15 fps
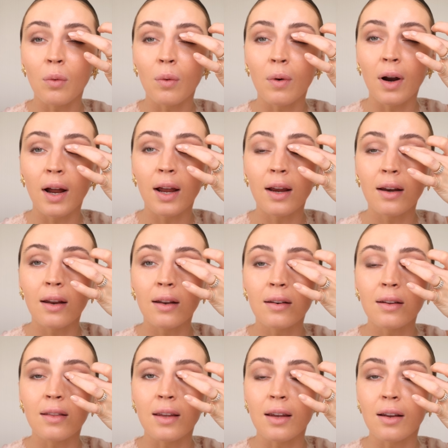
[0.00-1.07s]
right
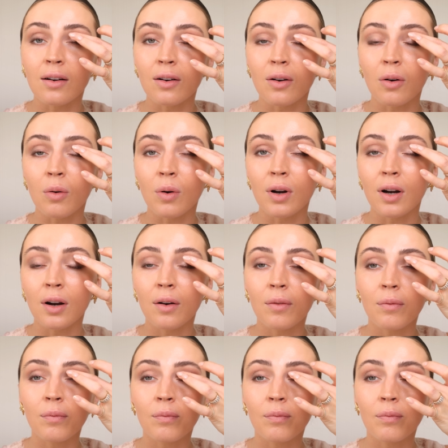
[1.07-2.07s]
into the inner corner.